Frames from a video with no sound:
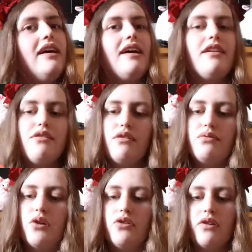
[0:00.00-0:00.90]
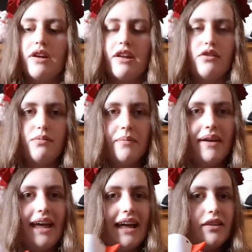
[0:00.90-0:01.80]
And I was just wondering, can I just put my
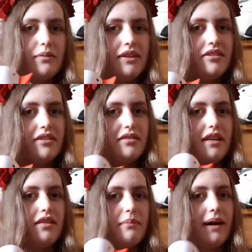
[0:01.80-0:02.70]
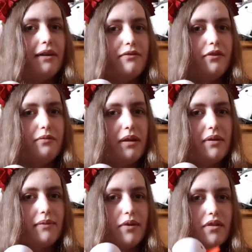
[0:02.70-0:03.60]
Halloween ducks in the bath with me
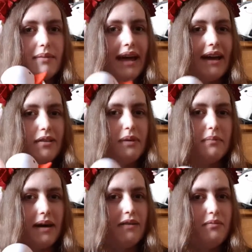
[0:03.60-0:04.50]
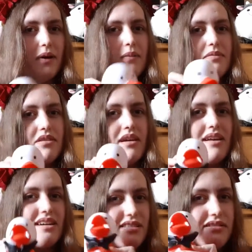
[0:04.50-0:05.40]
when I'm using my Halloween bath bombs?
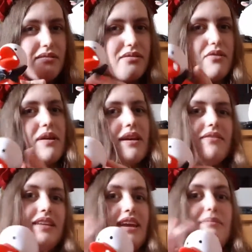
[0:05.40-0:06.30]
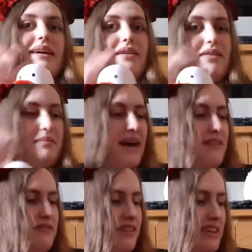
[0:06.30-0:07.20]
Because that sounds great. He might go in the
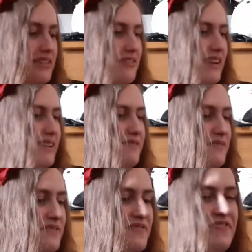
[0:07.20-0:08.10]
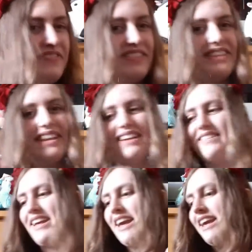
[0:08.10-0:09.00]
bath. He's great.
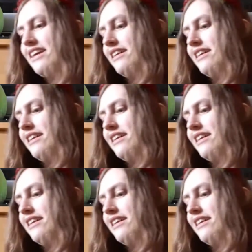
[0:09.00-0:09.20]
Okay,